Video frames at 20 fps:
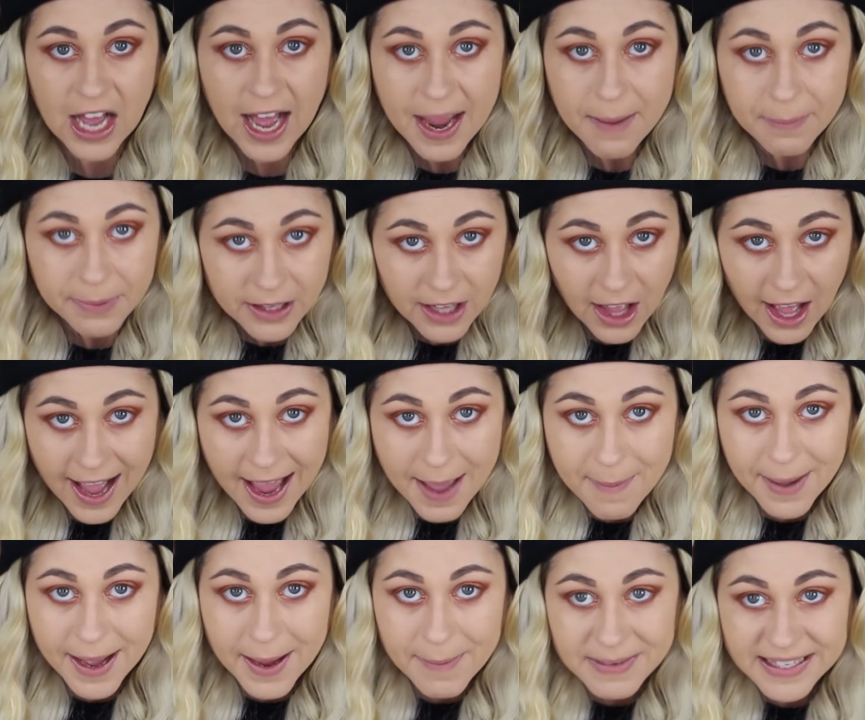I
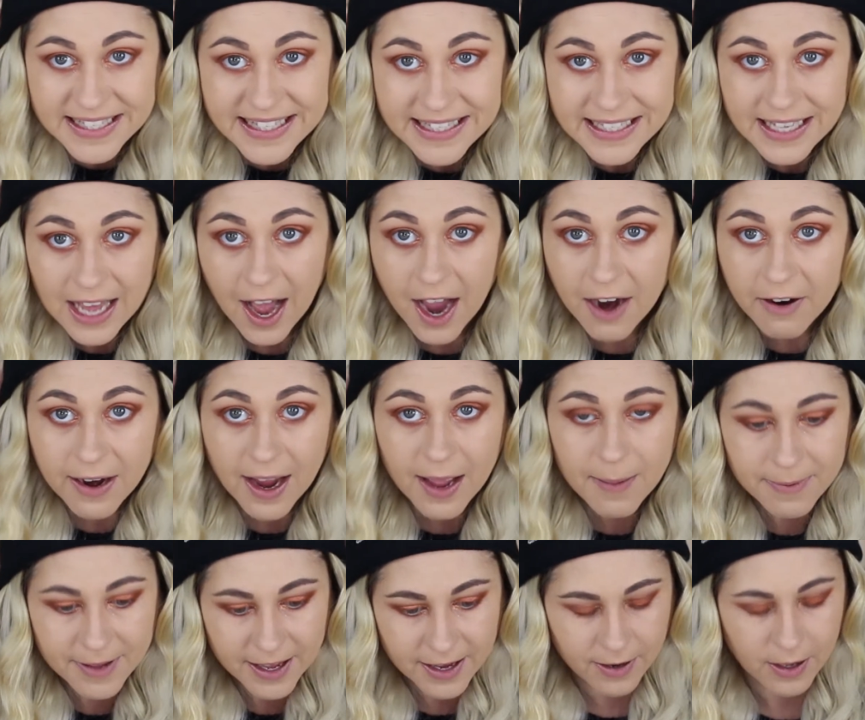apply my
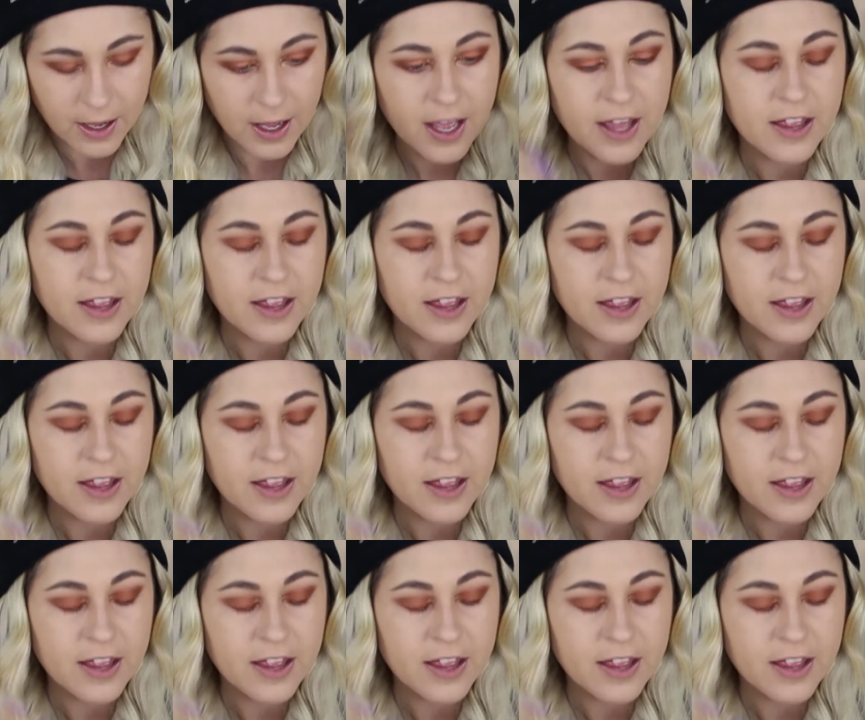mascara, but